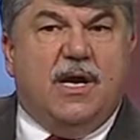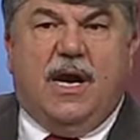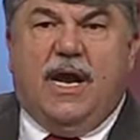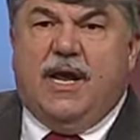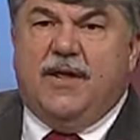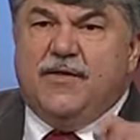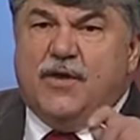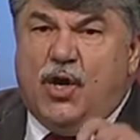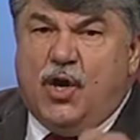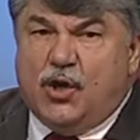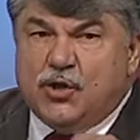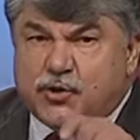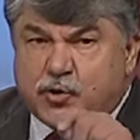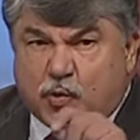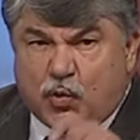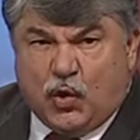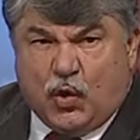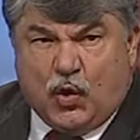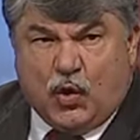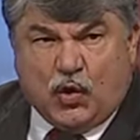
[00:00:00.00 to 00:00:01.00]
And those
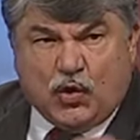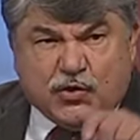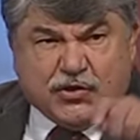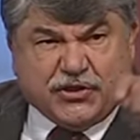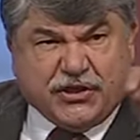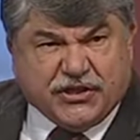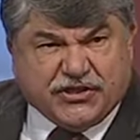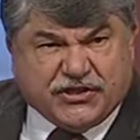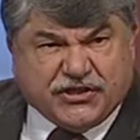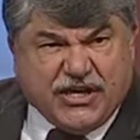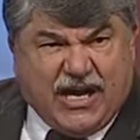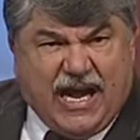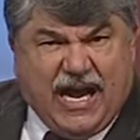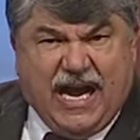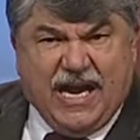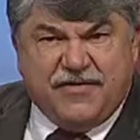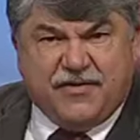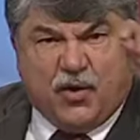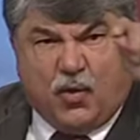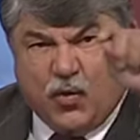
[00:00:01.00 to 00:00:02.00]
rules
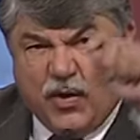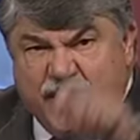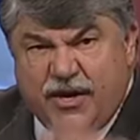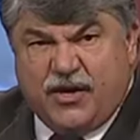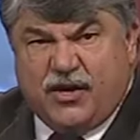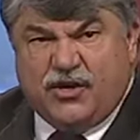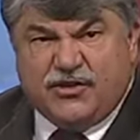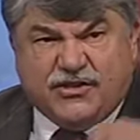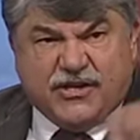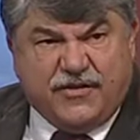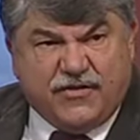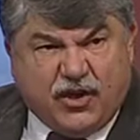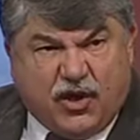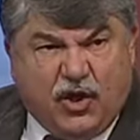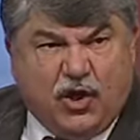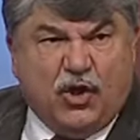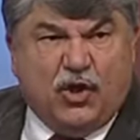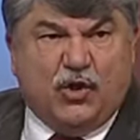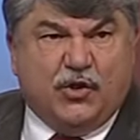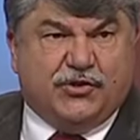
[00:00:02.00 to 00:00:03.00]
decide the winners and the
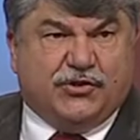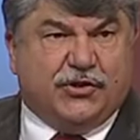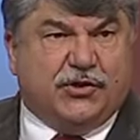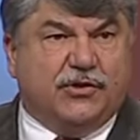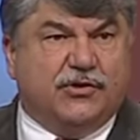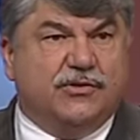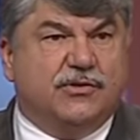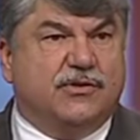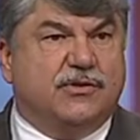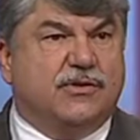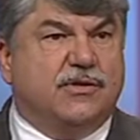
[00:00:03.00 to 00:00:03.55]
losers.